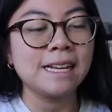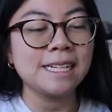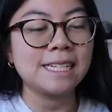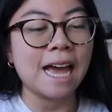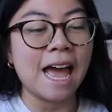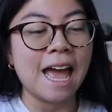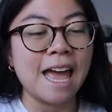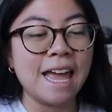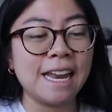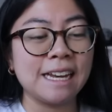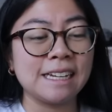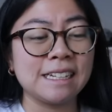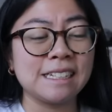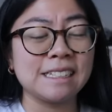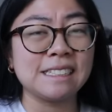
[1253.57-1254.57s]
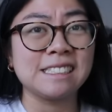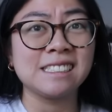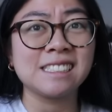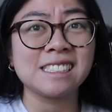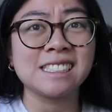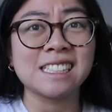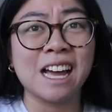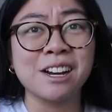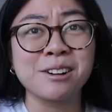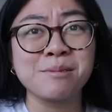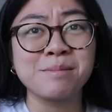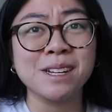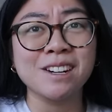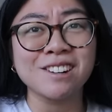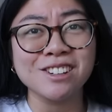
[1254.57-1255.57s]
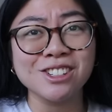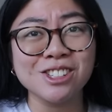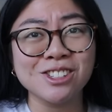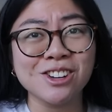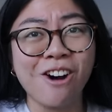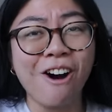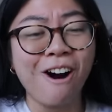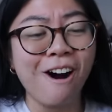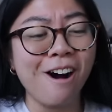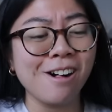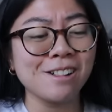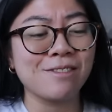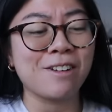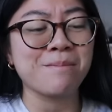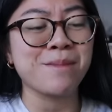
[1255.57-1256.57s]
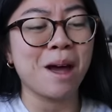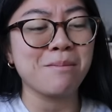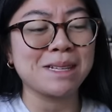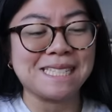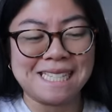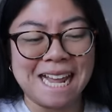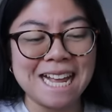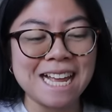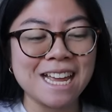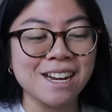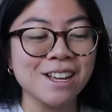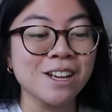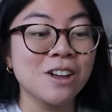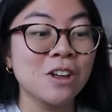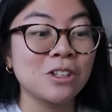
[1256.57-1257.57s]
10 centimeters tall, if I'm not mistaken.